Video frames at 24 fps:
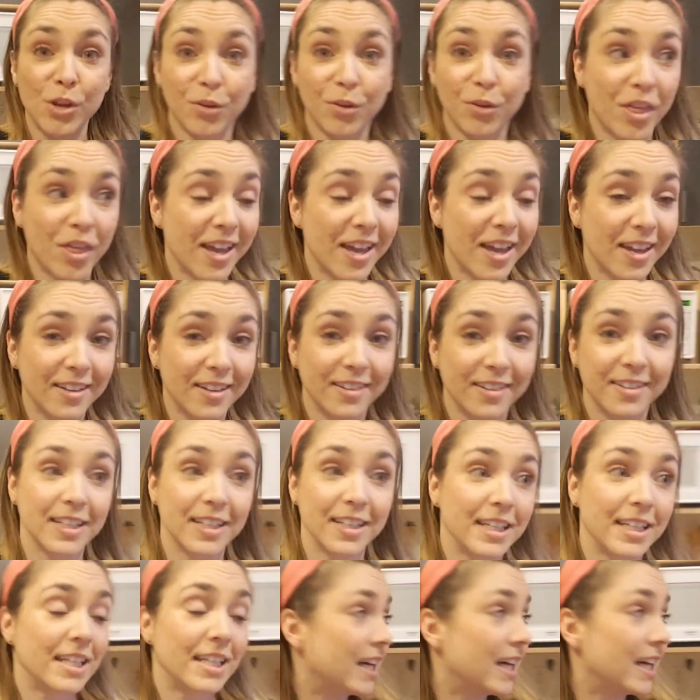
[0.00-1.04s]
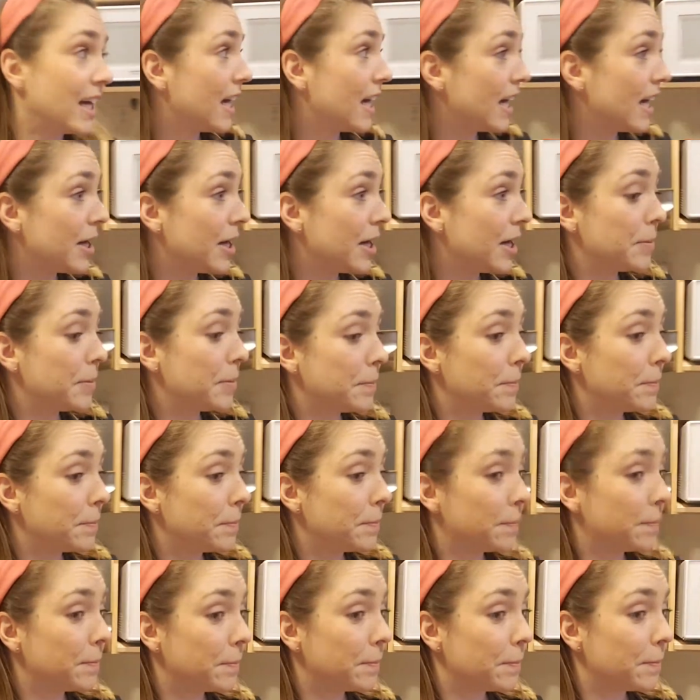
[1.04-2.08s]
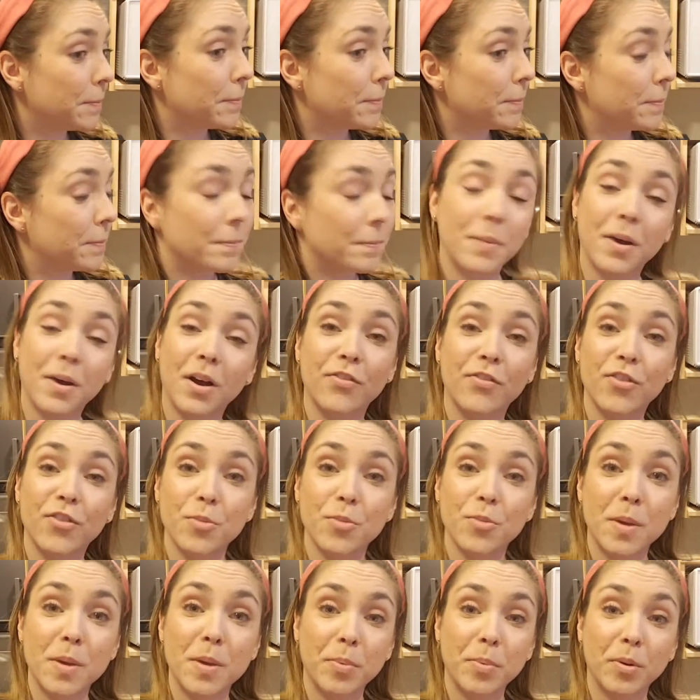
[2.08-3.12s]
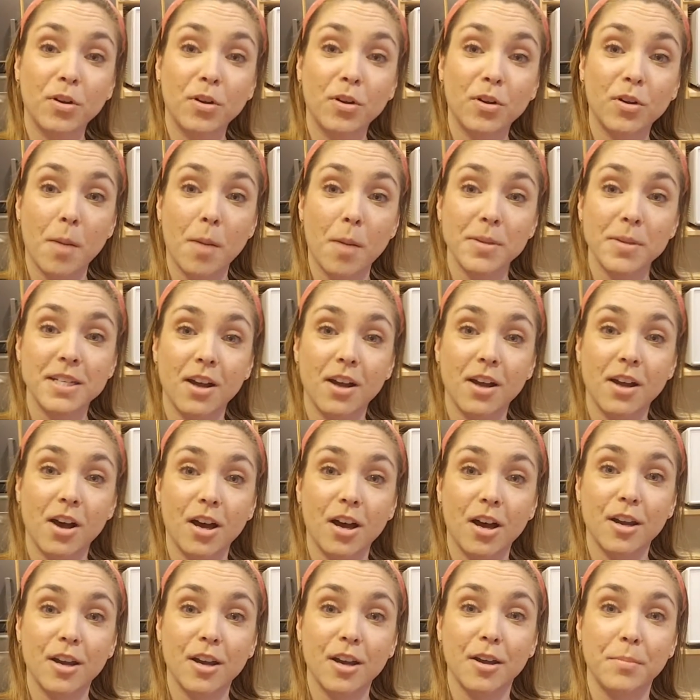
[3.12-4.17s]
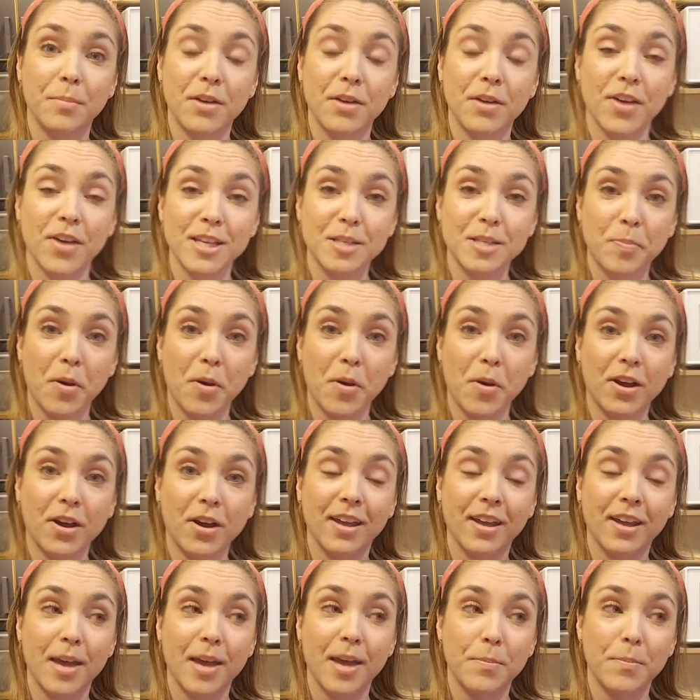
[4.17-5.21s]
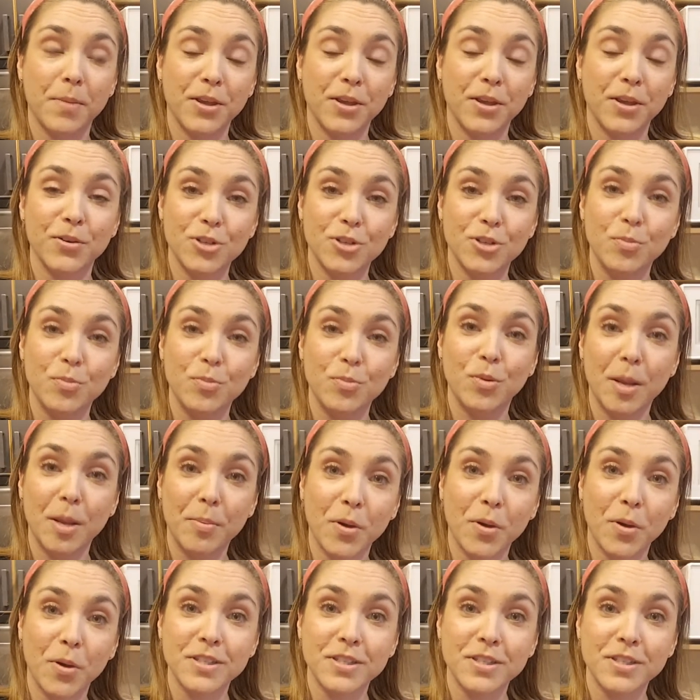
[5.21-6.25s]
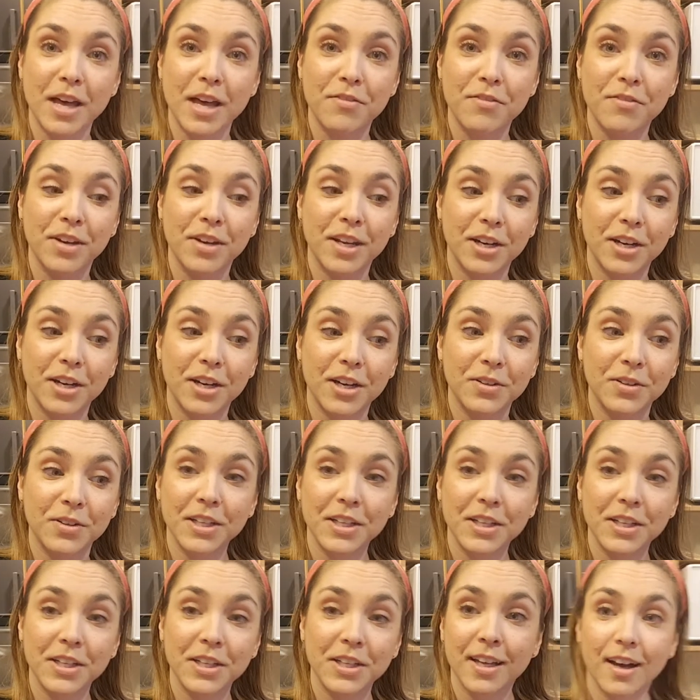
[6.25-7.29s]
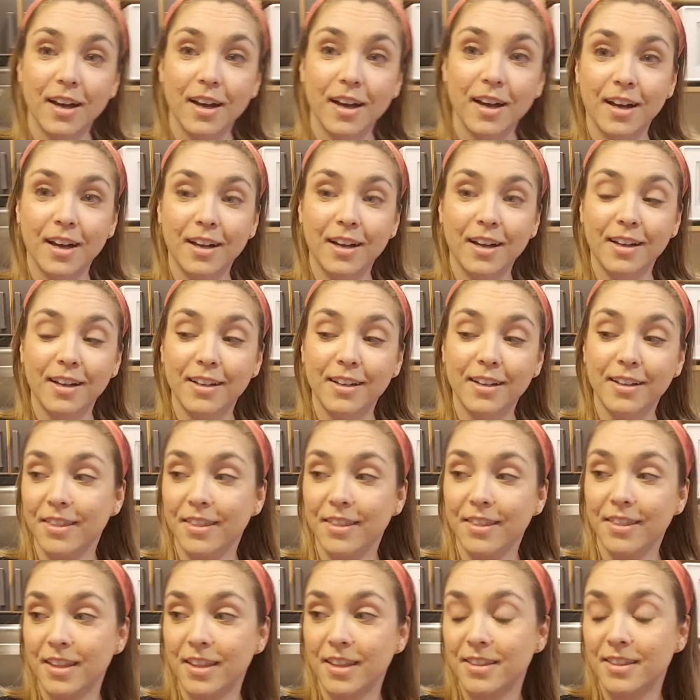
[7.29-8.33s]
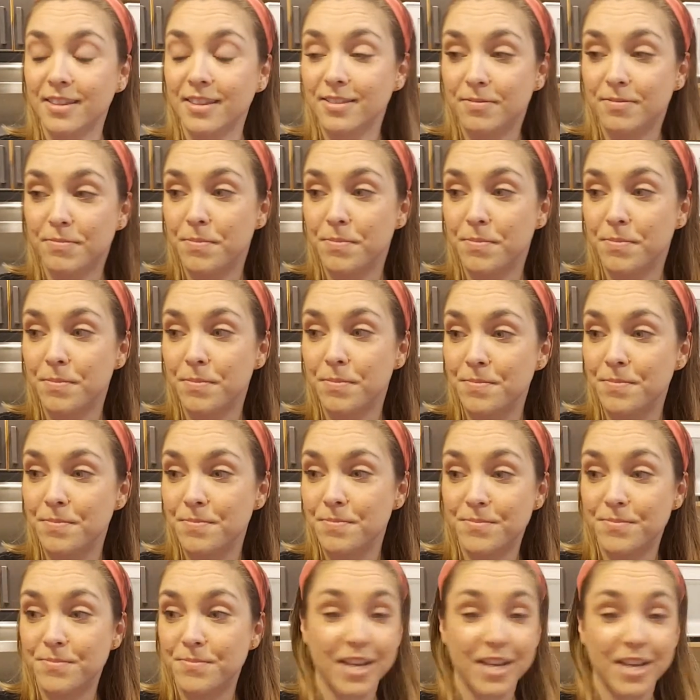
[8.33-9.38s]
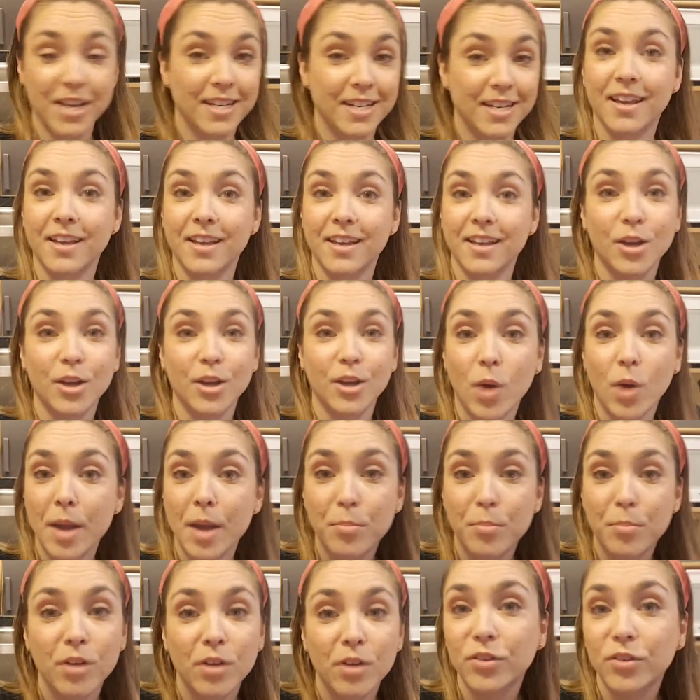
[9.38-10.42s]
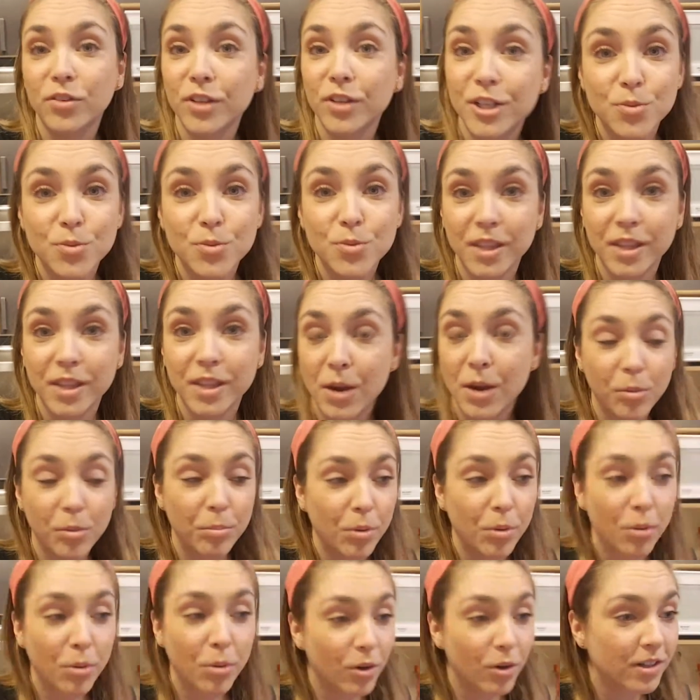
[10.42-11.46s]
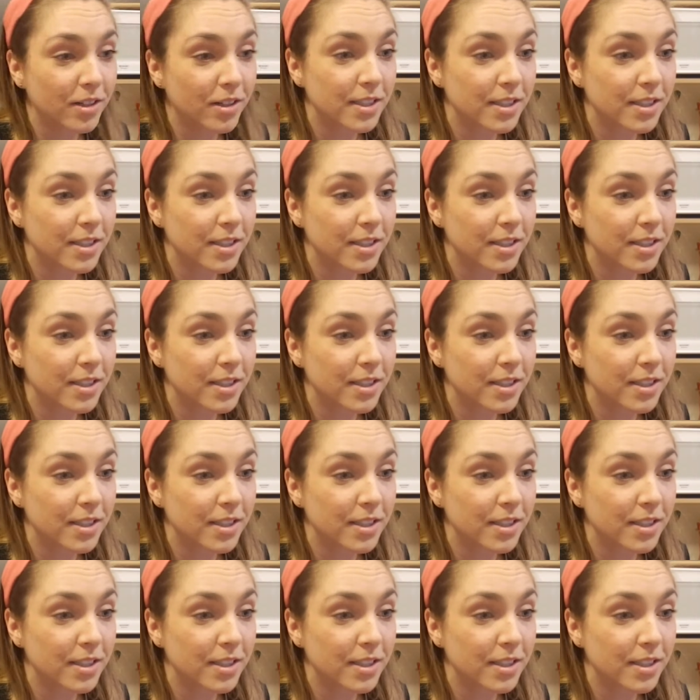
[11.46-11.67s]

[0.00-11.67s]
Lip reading: thing. Um, a few people commented on my Facebook and my YouTube when I posted that video that they didn't get their white privilege when they were born